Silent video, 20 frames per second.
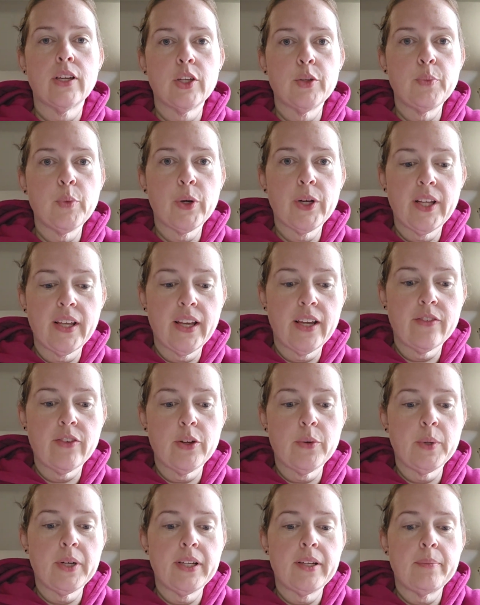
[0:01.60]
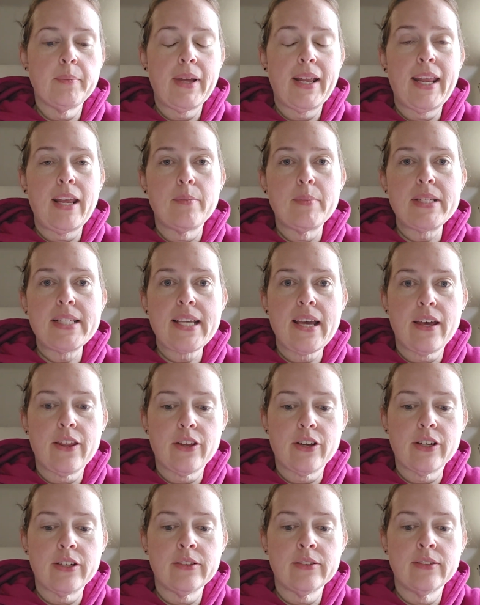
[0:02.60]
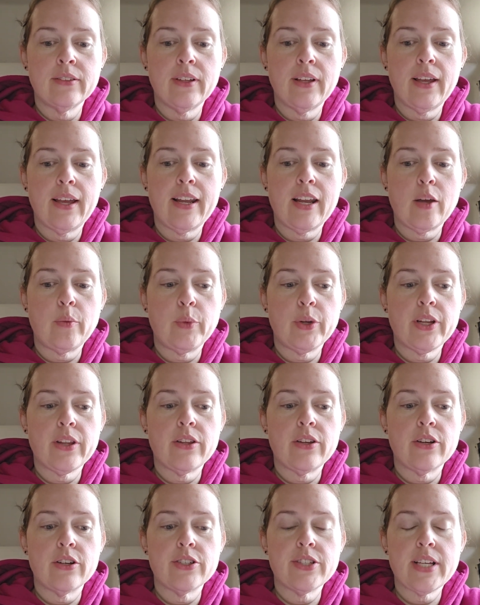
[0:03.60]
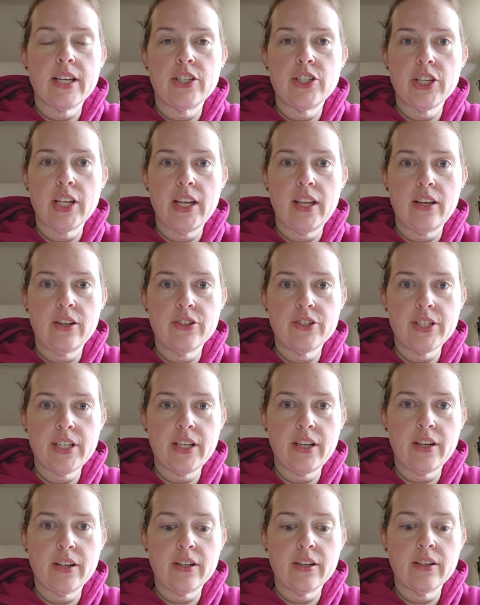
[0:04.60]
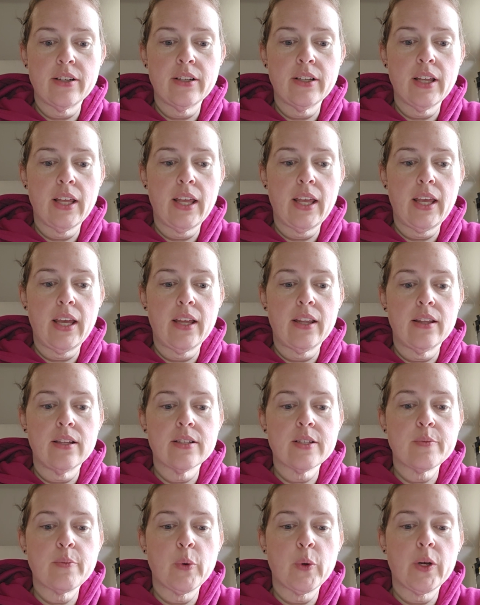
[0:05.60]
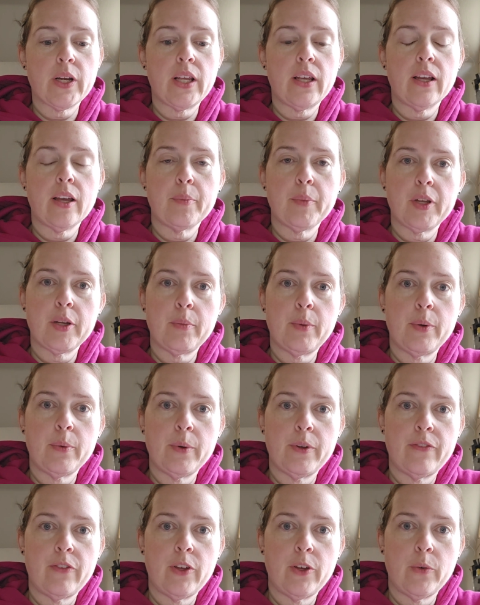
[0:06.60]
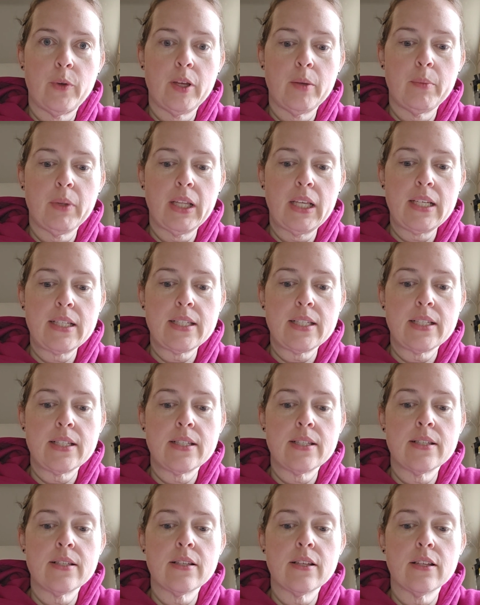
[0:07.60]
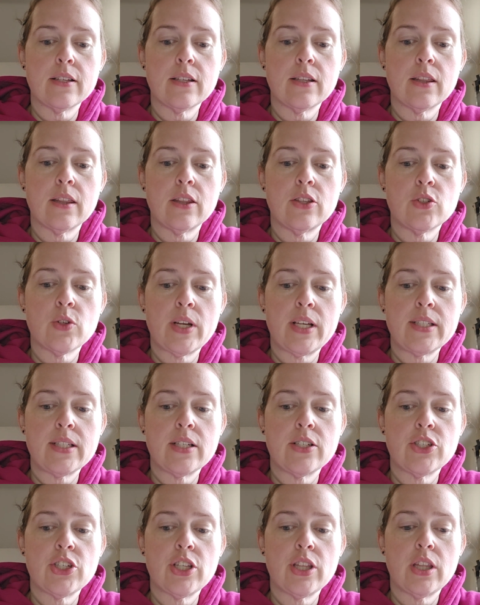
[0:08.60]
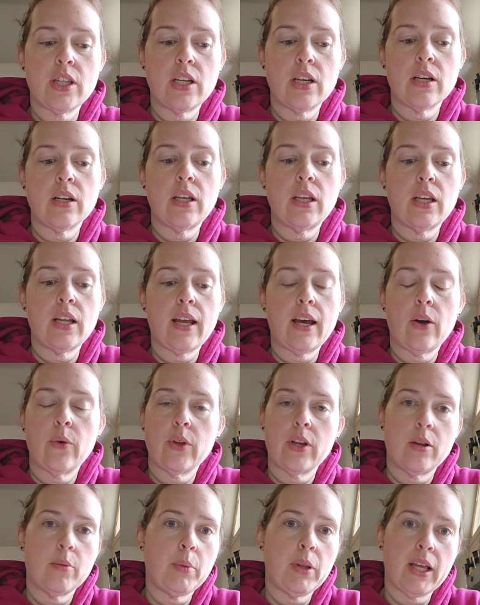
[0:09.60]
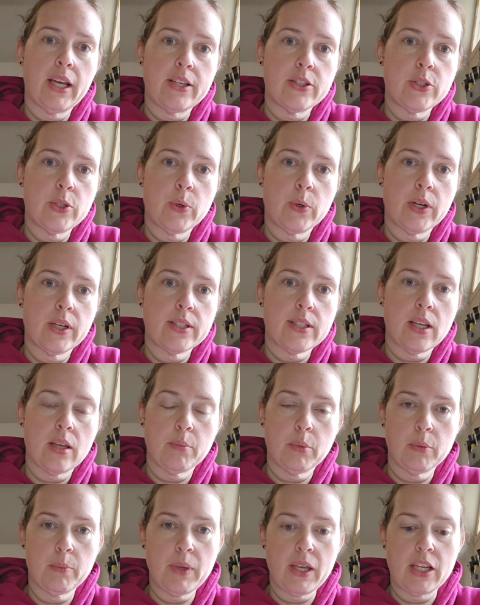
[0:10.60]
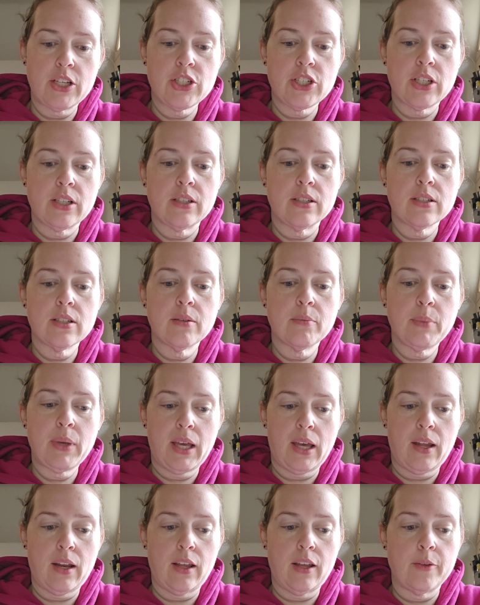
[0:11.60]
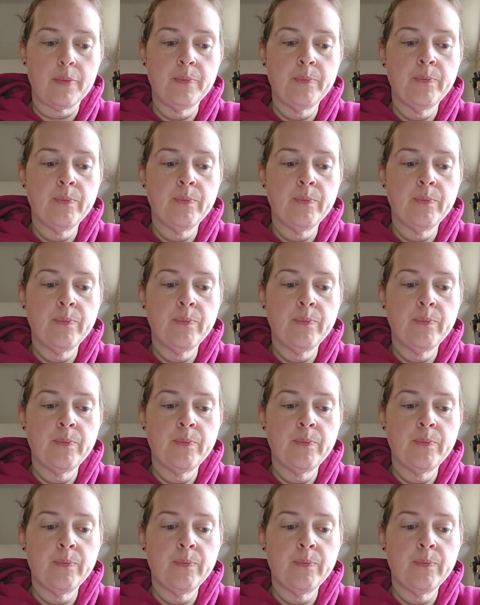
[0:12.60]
Good morning, everyone. My name is Heather, and I'm one of the nurse educators here. And this morning, I'm going to be reviewing Meleis' transition theory and how it applies to our example patient, Patty.